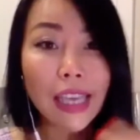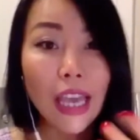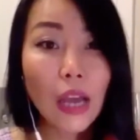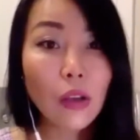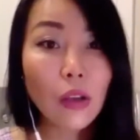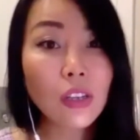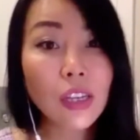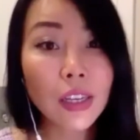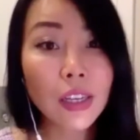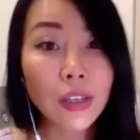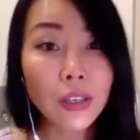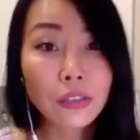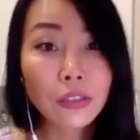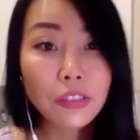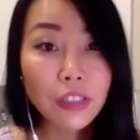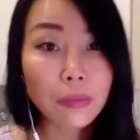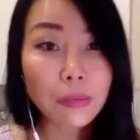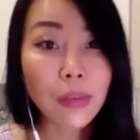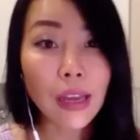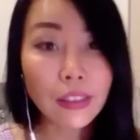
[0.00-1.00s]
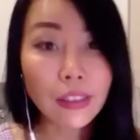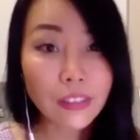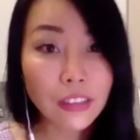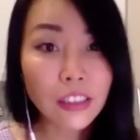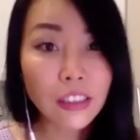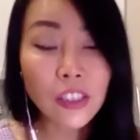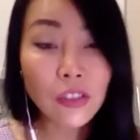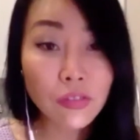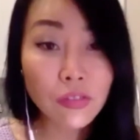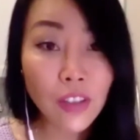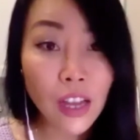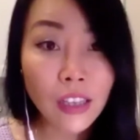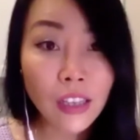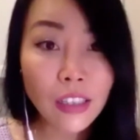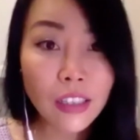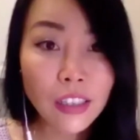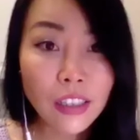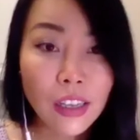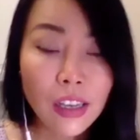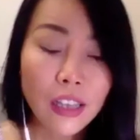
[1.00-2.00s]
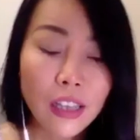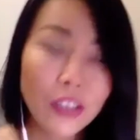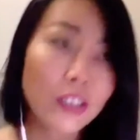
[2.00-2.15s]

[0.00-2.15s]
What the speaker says: a calculator for math, that's fine.